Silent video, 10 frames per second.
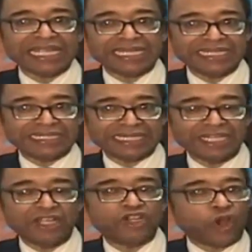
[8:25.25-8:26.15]
And listen,
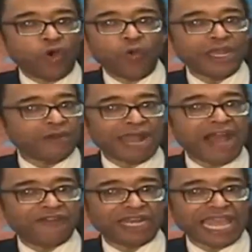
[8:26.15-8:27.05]
don't wait
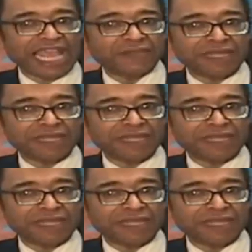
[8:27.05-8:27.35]
around for the last